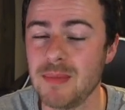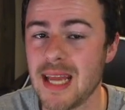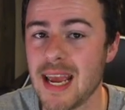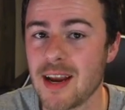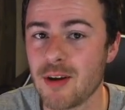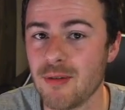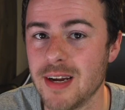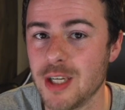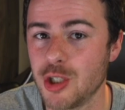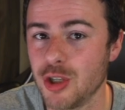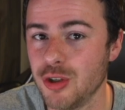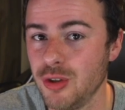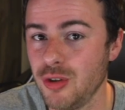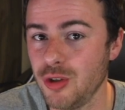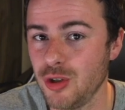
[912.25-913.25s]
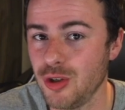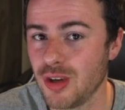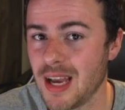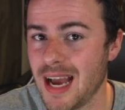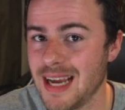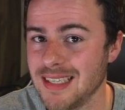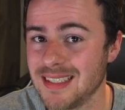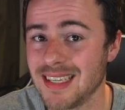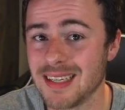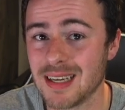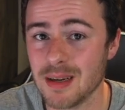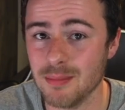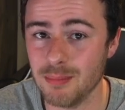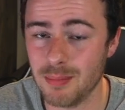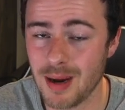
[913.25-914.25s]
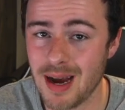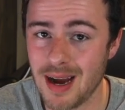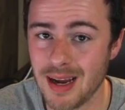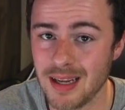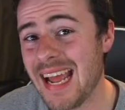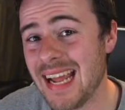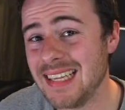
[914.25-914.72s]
decoration you guys can buy.